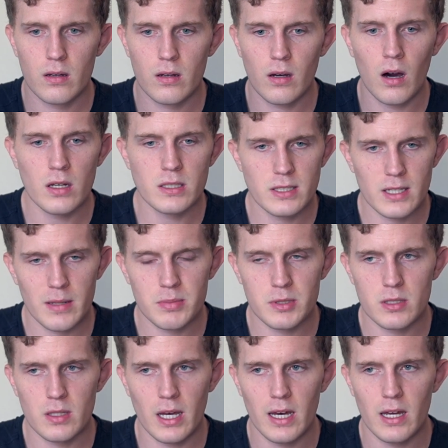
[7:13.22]
concepts
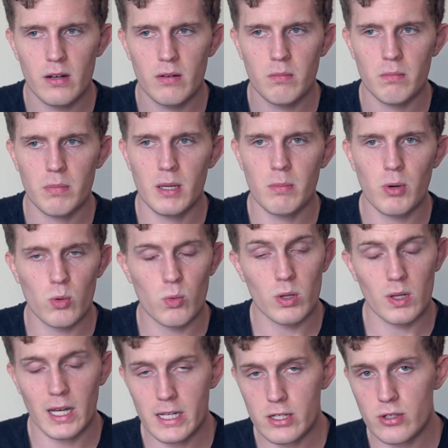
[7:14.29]
that people
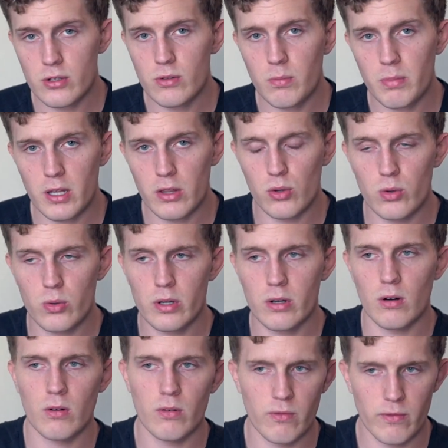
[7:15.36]
relate to, but through
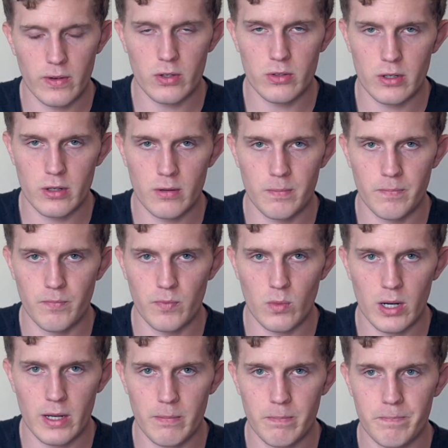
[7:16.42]
your own filter,
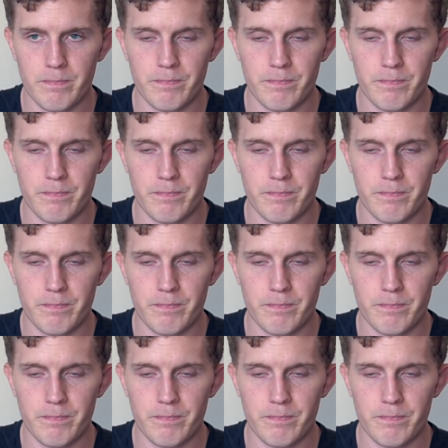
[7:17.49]
right?